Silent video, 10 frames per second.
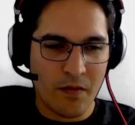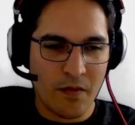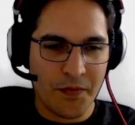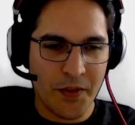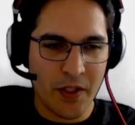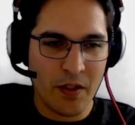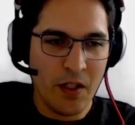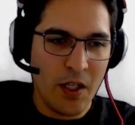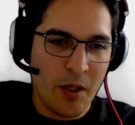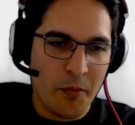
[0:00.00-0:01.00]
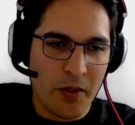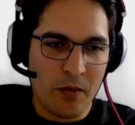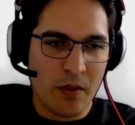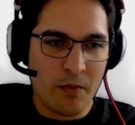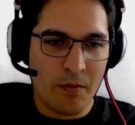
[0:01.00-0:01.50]
Yeah, but
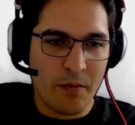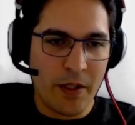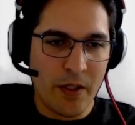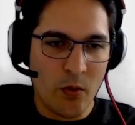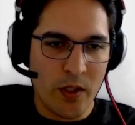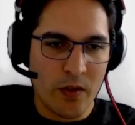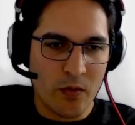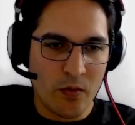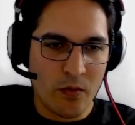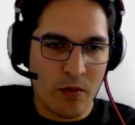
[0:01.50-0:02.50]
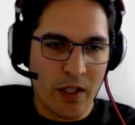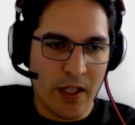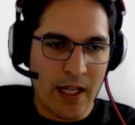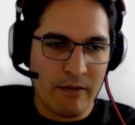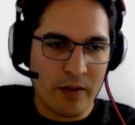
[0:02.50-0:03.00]
the better way is to like
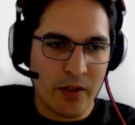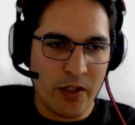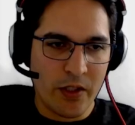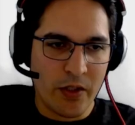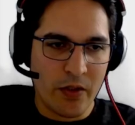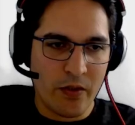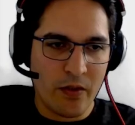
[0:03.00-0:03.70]
have it here